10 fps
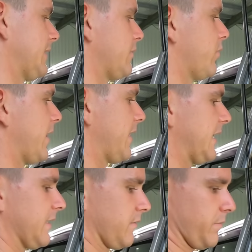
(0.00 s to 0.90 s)
dewire
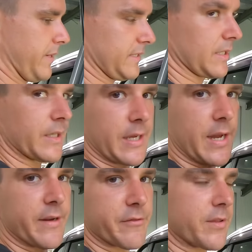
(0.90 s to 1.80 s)
that, basically
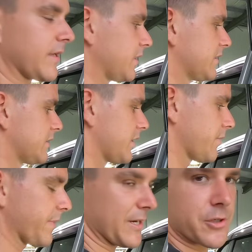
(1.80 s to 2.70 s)
cut everything, because there's
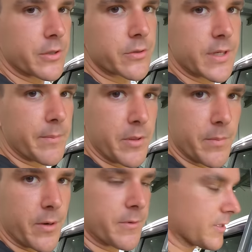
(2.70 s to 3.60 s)
no battery hooked up at the
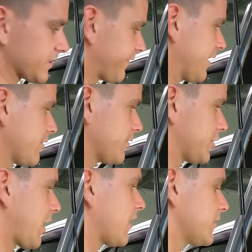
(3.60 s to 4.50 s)
moment because I've had it on
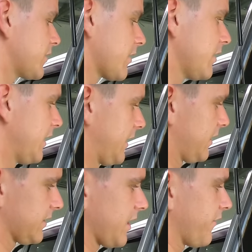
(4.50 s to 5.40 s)
charge, so
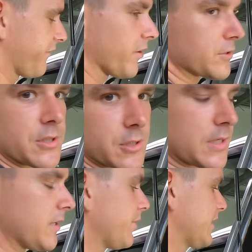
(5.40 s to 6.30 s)
there's no voltage
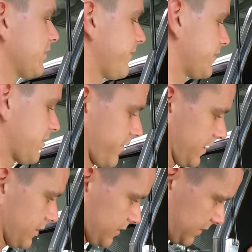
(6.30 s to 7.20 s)
in here whatsoever, so we
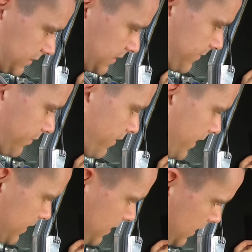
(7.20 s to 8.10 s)
can just snip
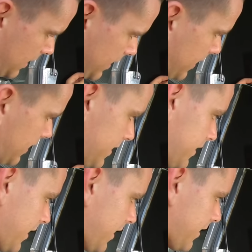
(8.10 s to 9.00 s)
away.
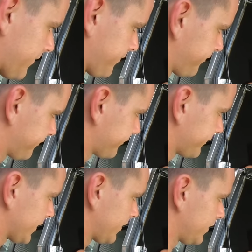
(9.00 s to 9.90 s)
And
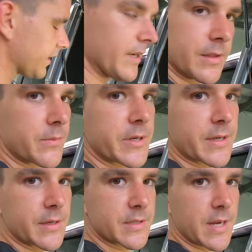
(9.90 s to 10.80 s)
yeah, then we
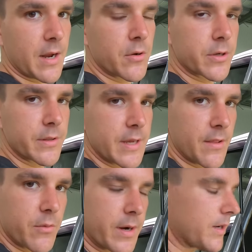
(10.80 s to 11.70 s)
can start hooking the
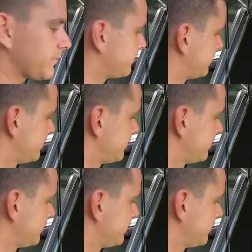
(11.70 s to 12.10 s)
other one up.